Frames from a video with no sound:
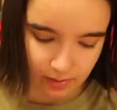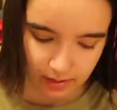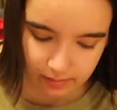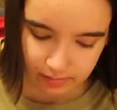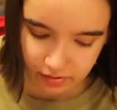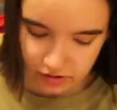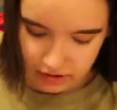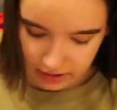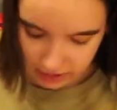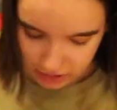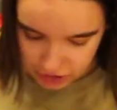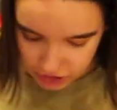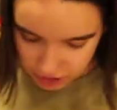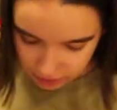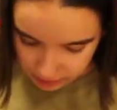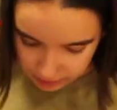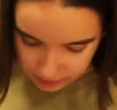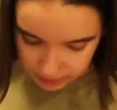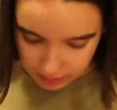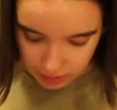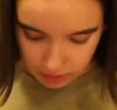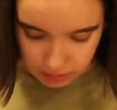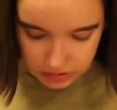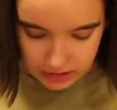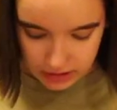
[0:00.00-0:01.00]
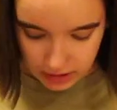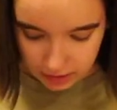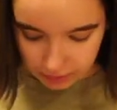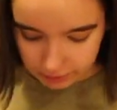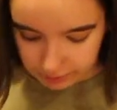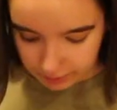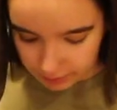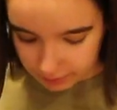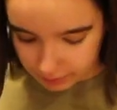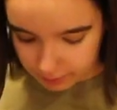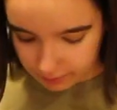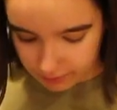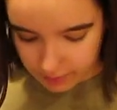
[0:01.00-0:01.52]
where I'm just like chilling in the hotel
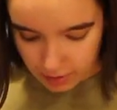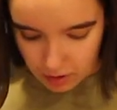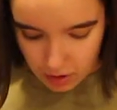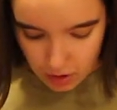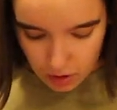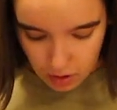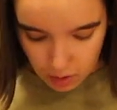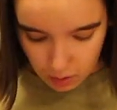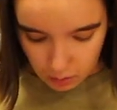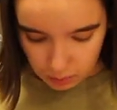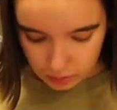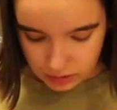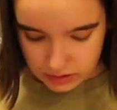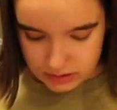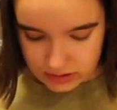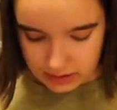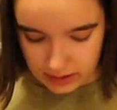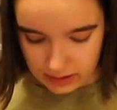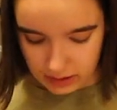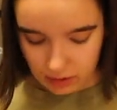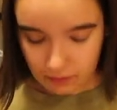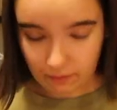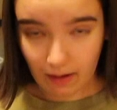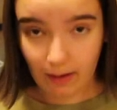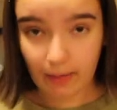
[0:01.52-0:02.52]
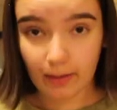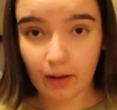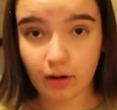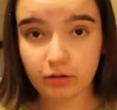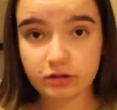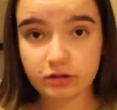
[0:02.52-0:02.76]
room or just like around the